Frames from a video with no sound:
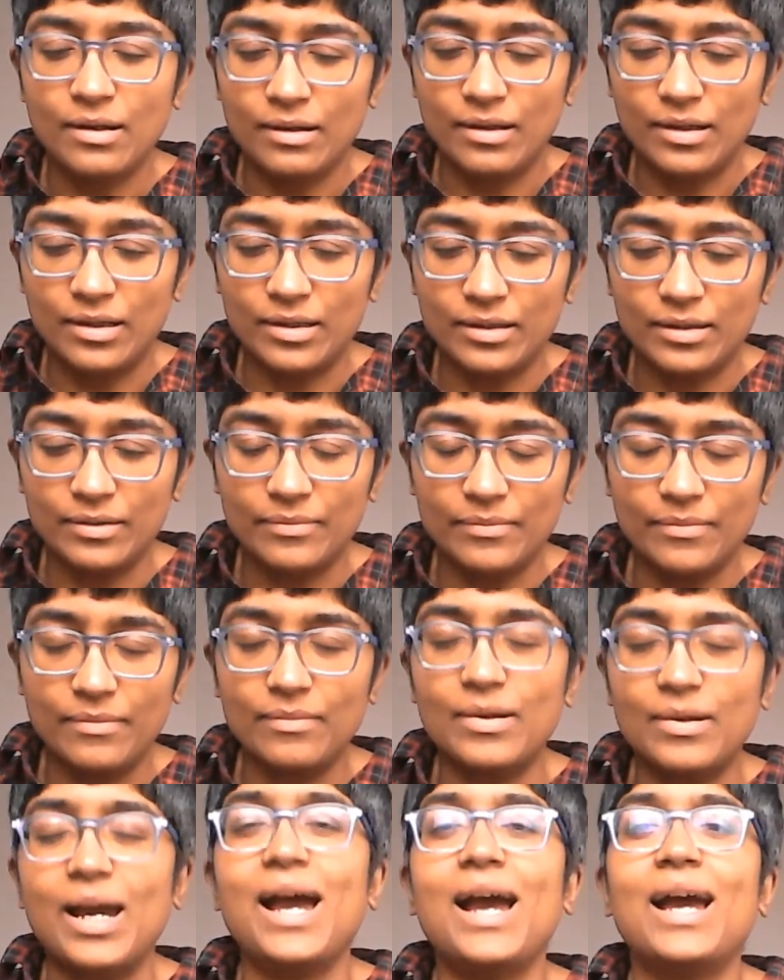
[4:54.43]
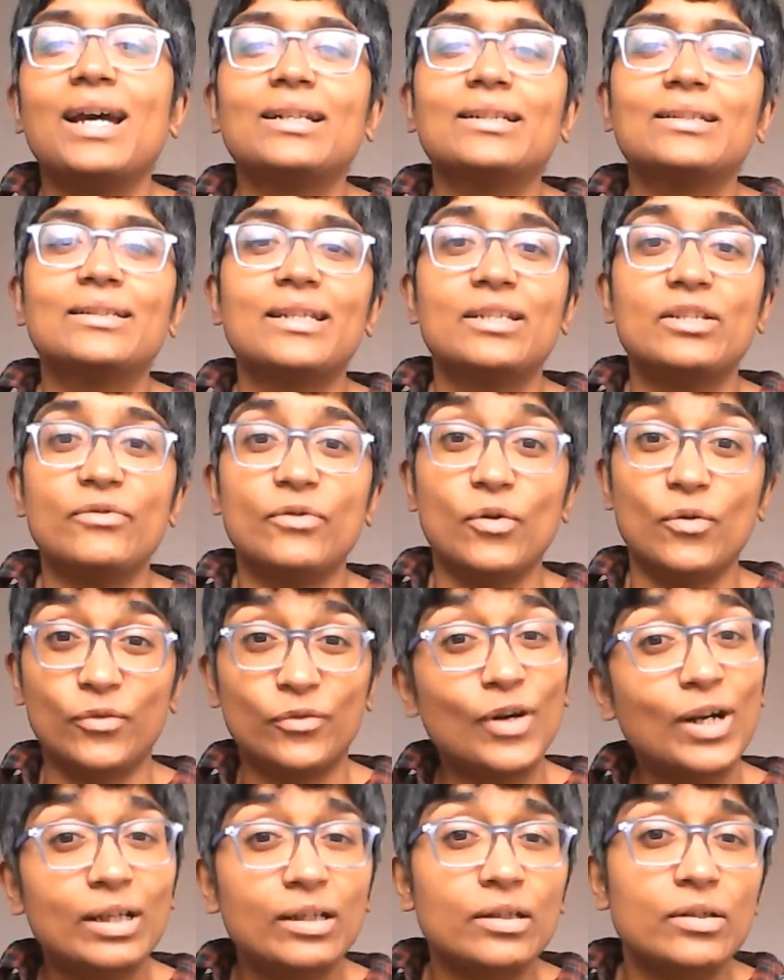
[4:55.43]
And then you've got
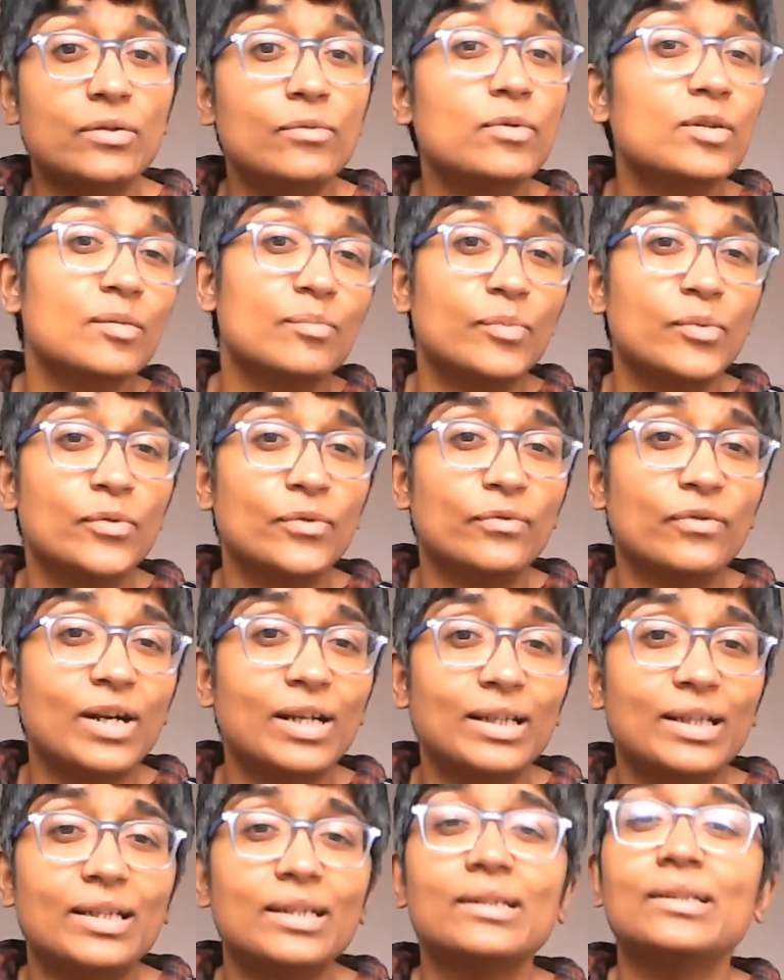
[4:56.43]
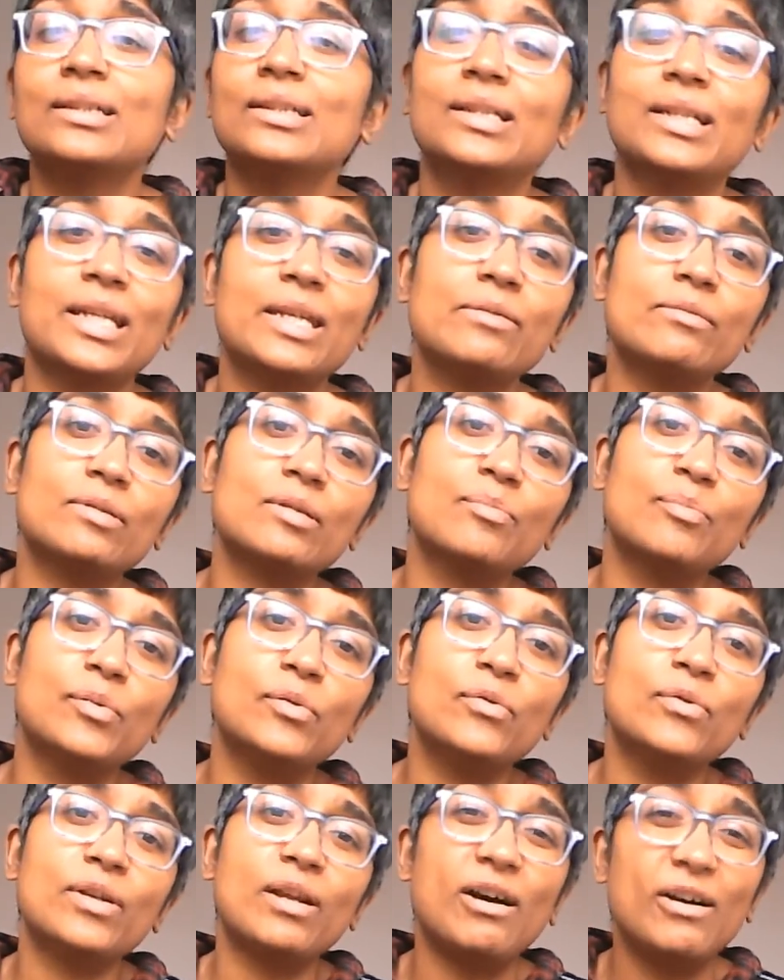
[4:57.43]
Frank, who wasn't born Frank. He was
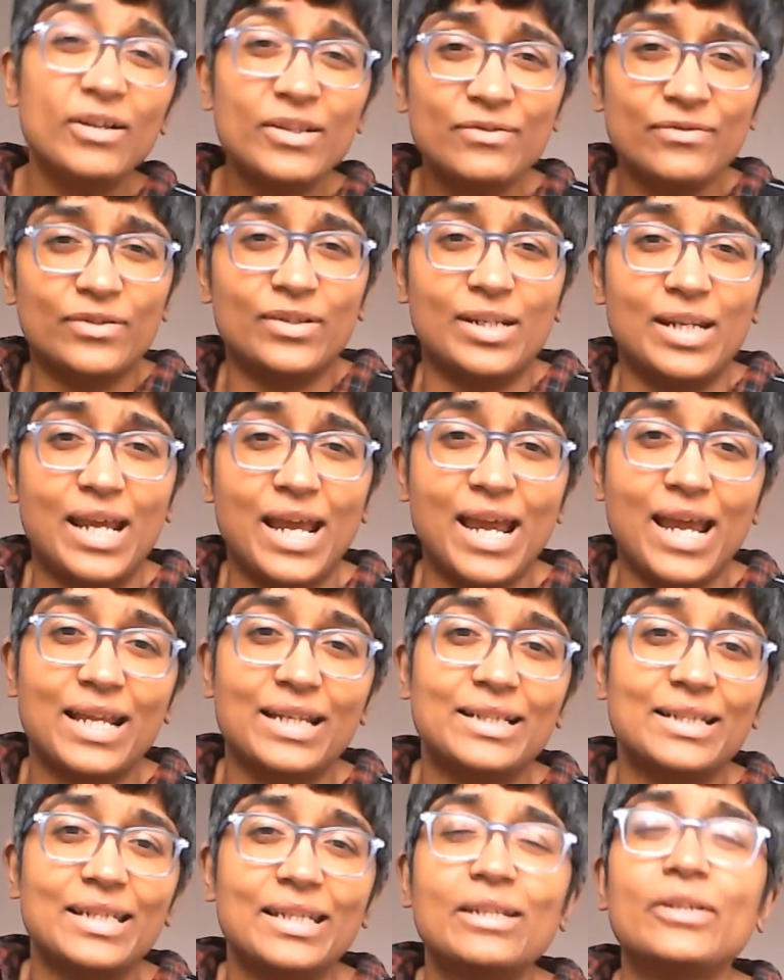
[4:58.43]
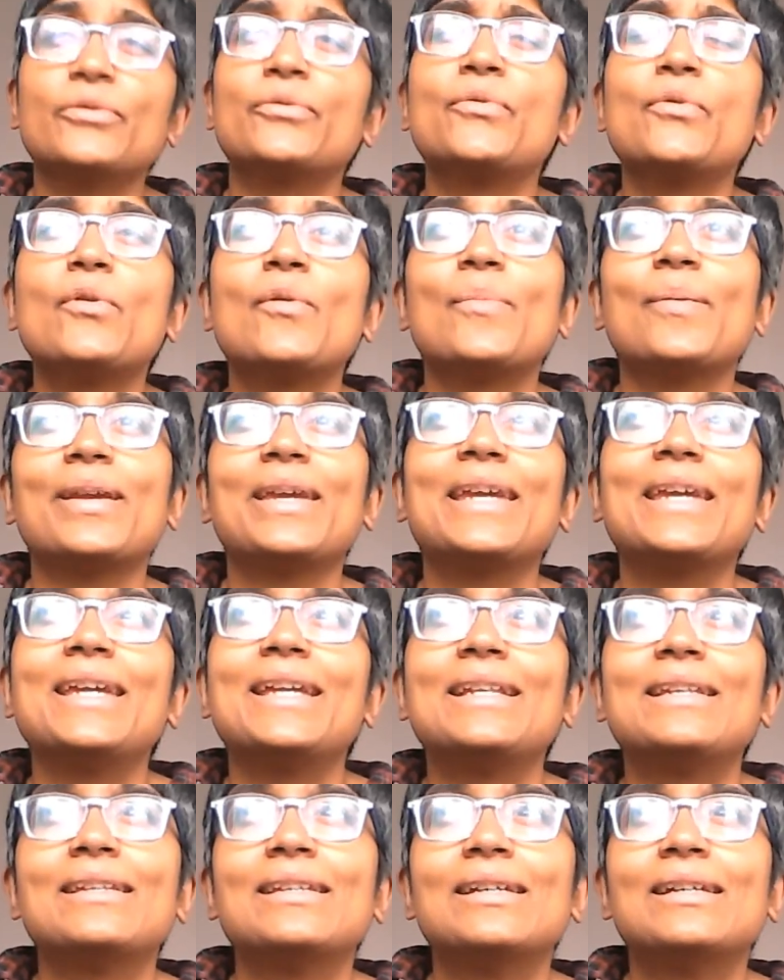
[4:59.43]
born Ivan, and he grew up
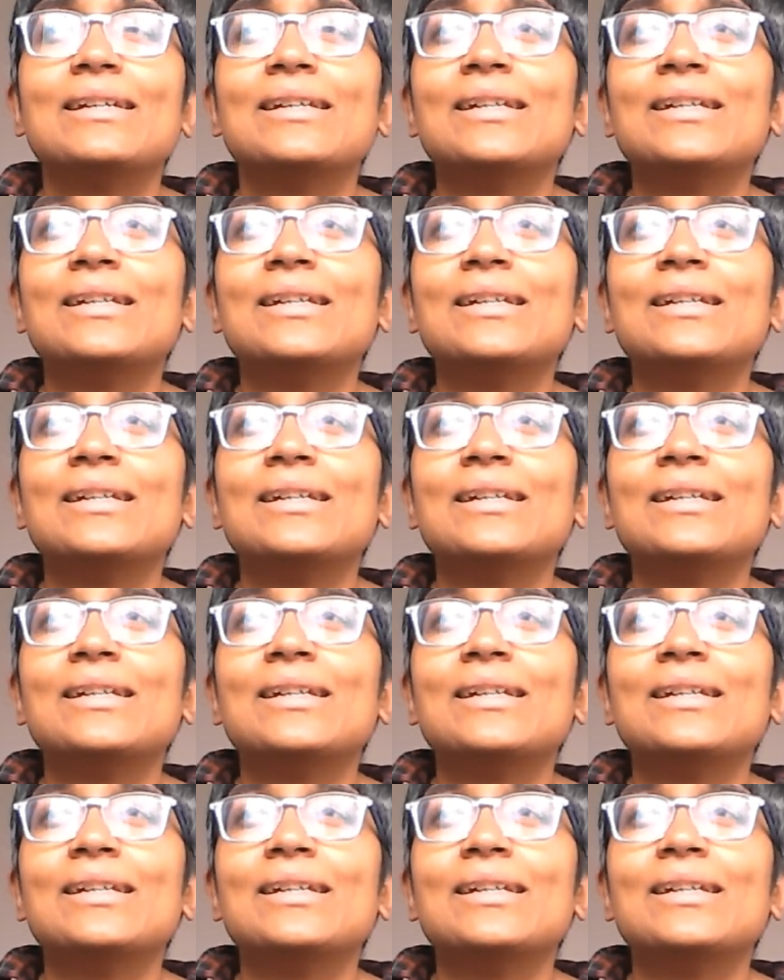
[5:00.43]
in